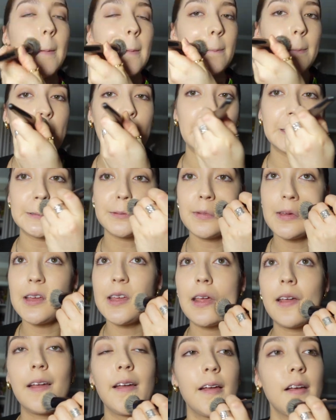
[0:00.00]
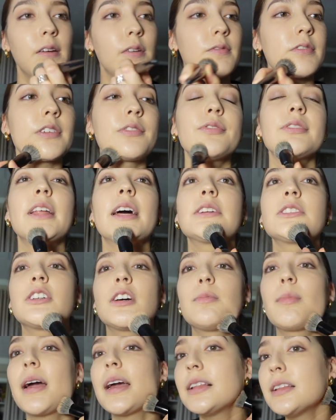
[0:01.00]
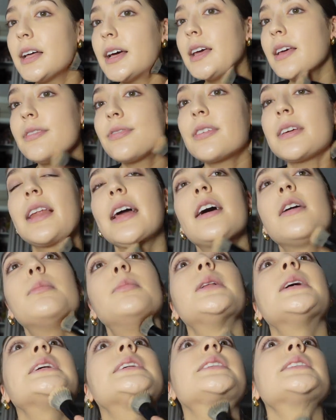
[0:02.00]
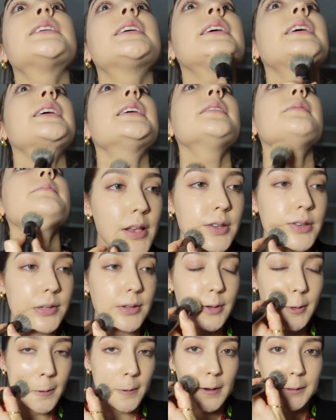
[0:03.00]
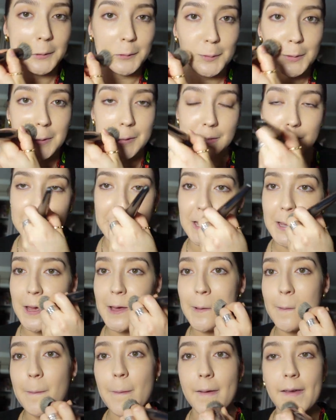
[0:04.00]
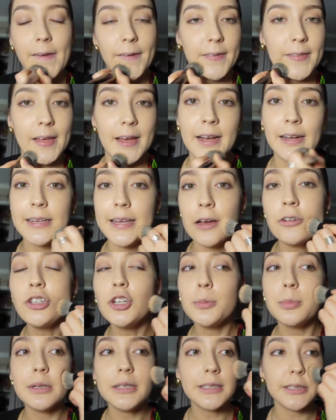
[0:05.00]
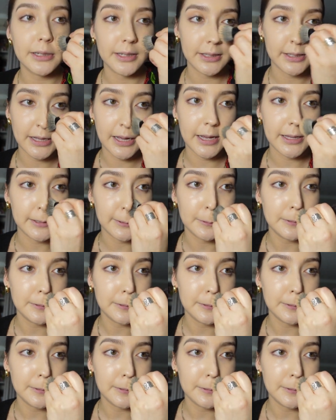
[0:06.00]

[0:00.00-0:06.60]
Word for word: It makes me reflect on my life and how blessed I am. So I just wanted to say that count your blessings, guys.